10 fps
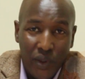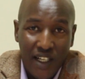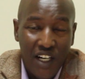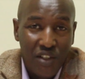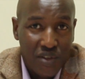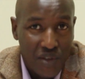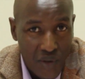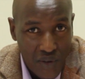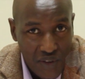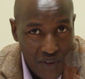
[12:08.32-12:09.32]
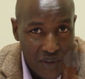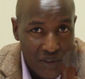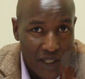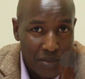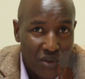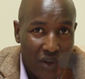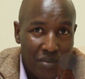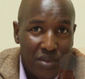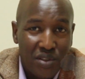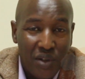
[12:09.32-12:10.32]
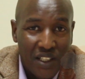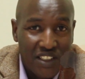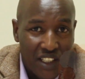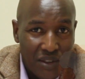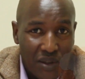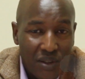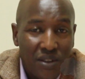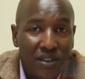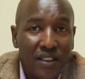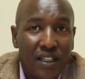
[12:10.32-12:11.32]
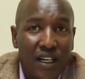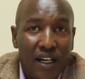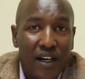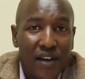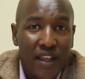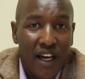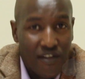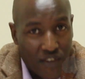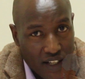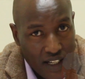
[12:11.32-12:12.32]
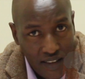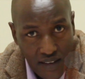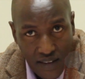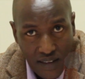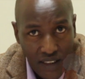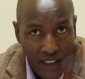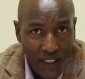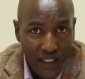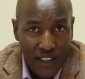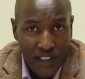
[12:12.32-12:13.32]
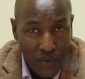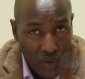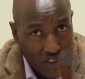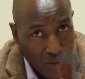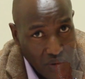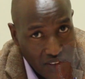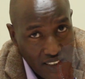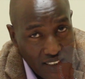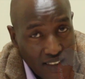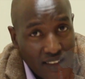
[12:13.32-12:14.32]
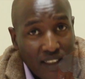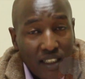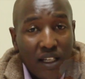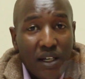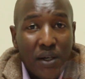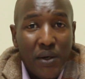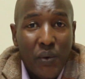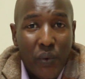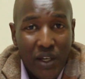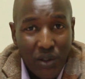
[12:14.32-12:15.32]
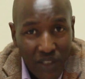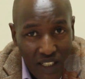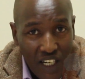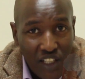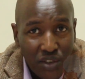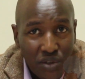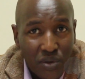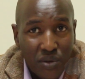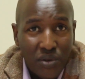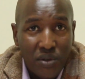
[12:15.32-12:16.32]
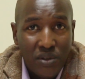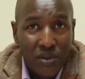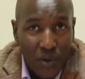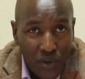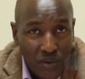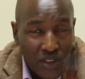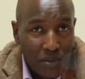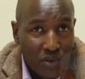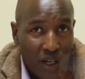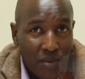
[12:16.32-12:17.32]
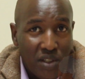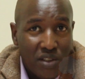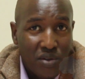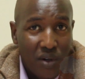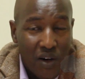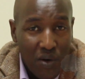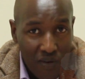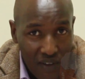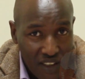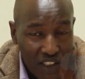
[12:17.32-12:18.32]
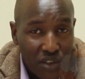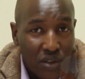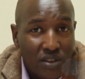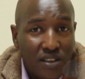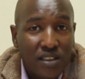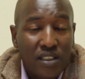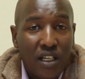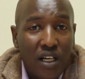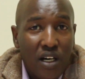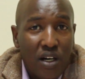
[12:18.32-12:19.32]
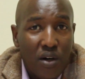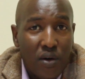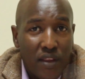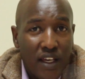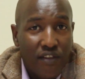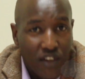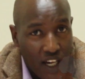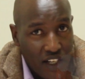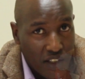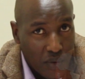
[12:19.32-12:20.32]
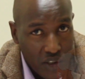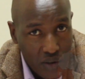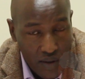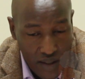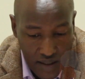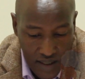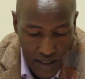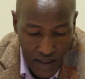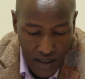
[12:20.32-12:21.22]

we encourage you to continue subscribing to our channel, the African Integration News Agency. We also encourage you to continue subscribing to our conversations on the African Integration Think Tank.